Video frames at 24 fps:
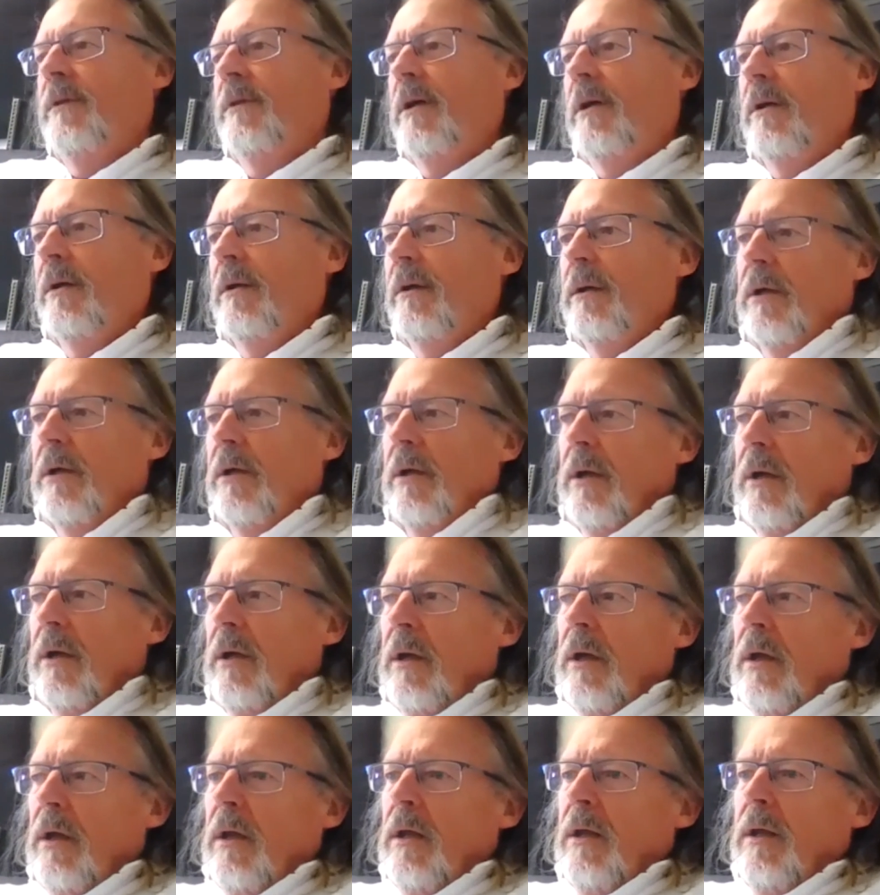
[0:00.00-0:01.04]
that
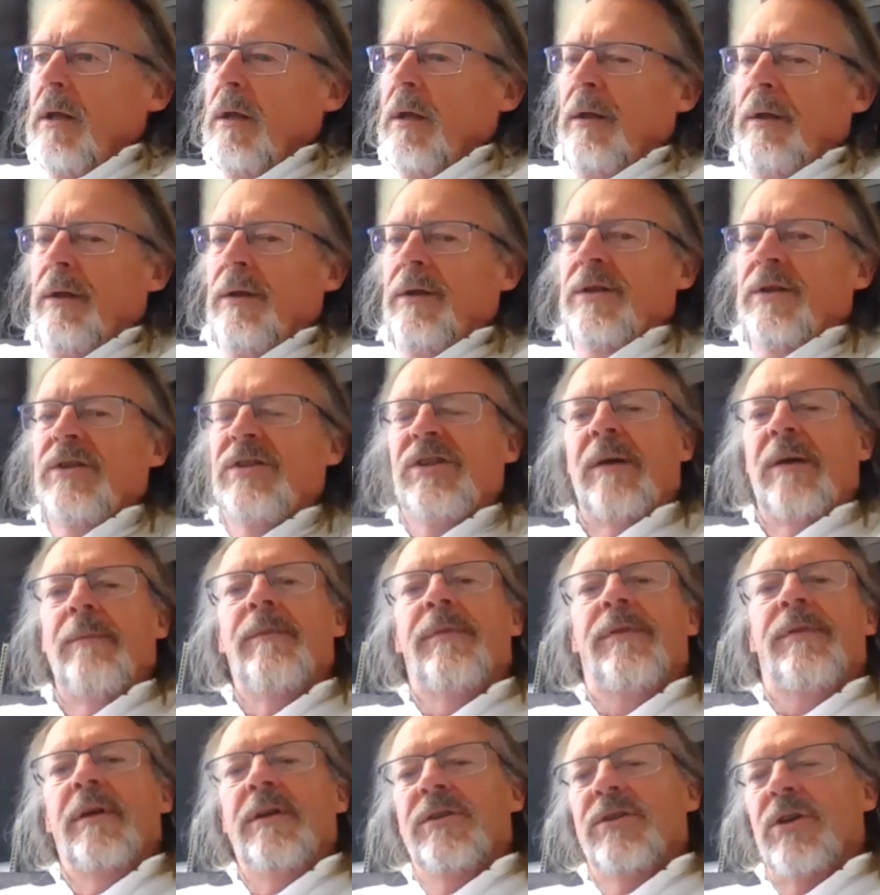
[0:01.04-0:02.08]
some
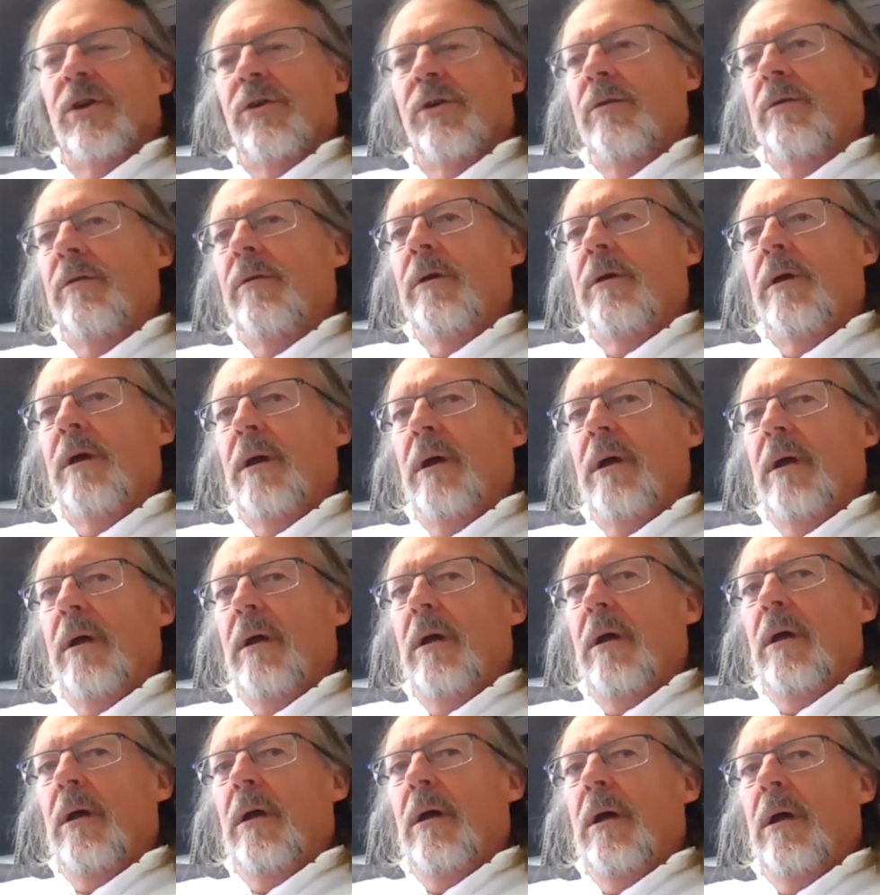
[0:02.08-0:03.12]
things are
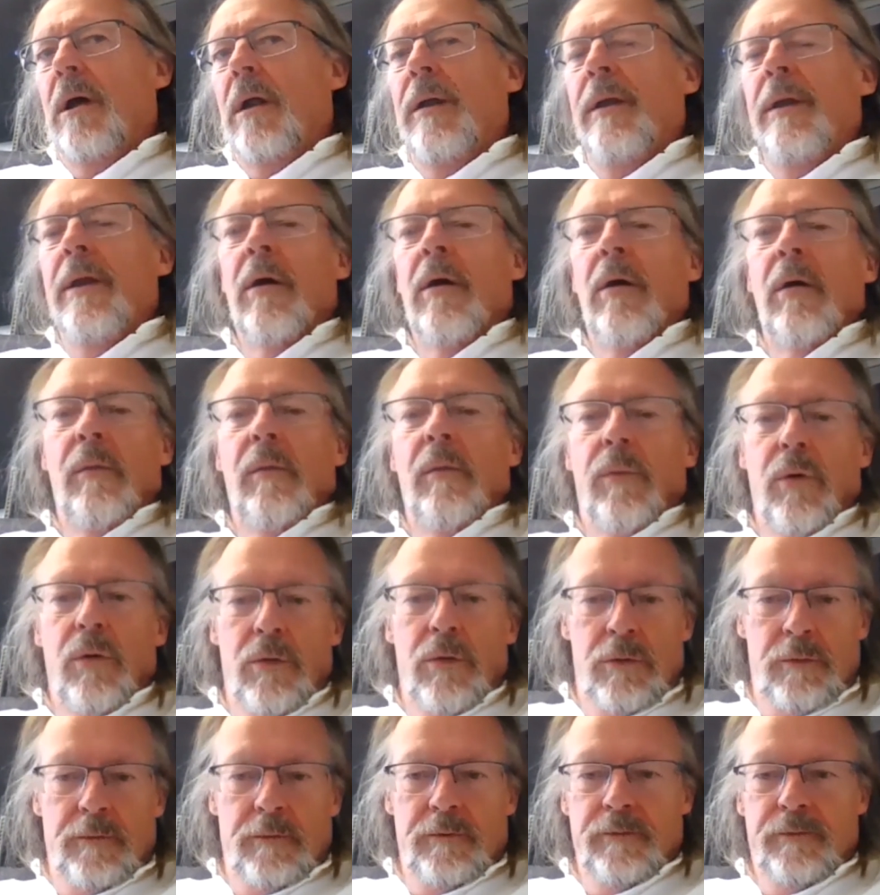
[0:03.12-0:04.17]
unknowable.